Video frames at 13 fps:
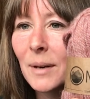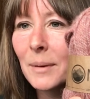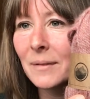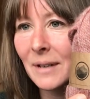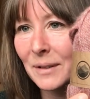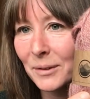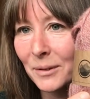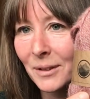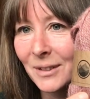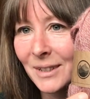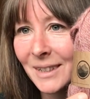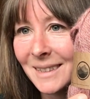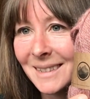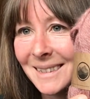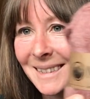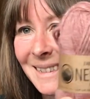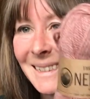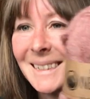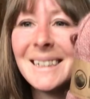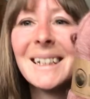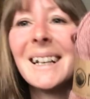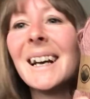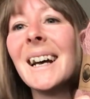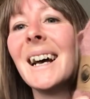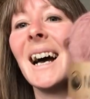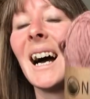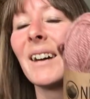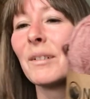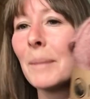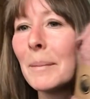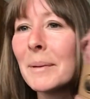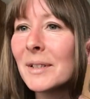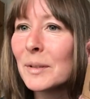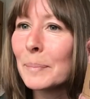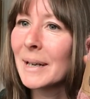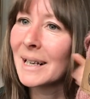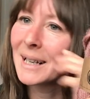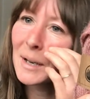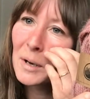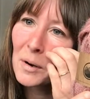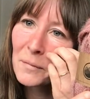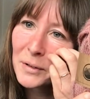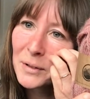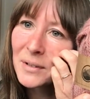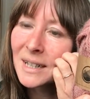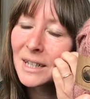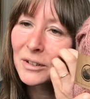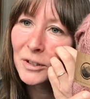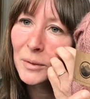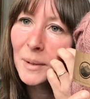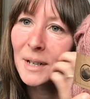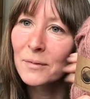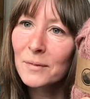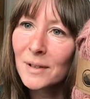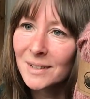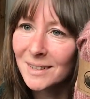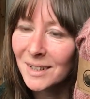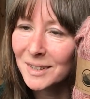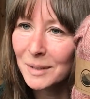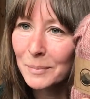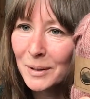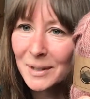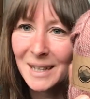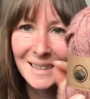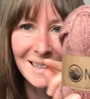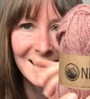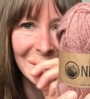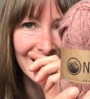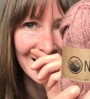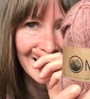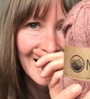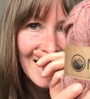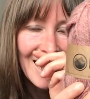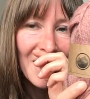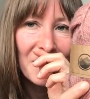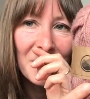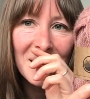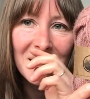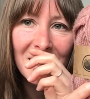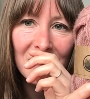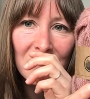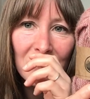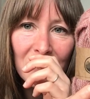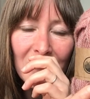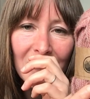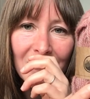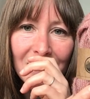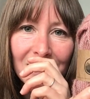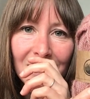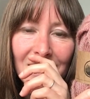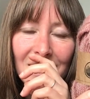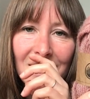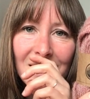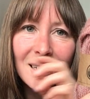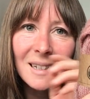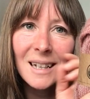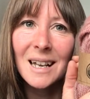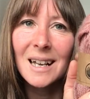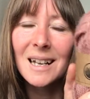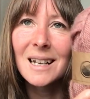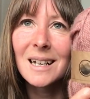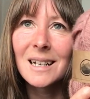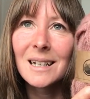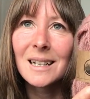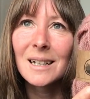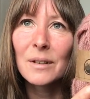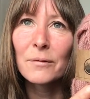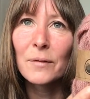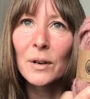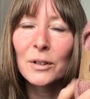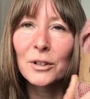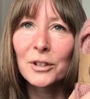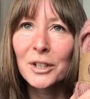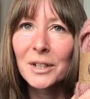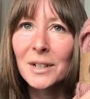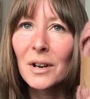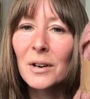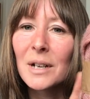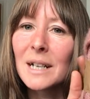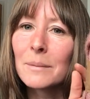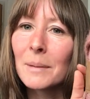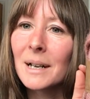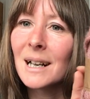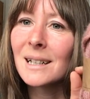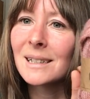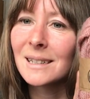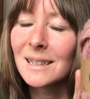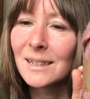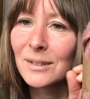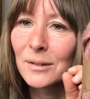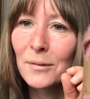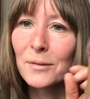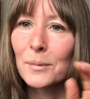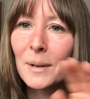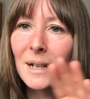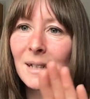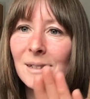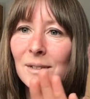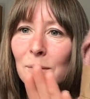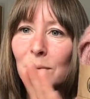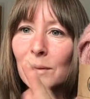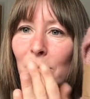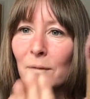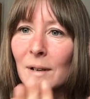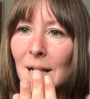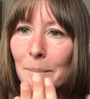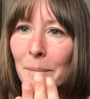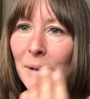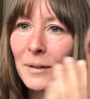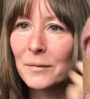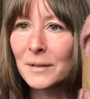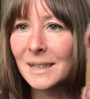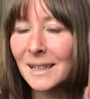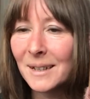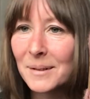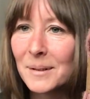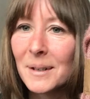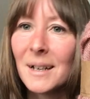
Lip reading: way around or not. I remember this being a confusing issue when I first started podcasting, and then I think I had a function in my editing software to flip the video.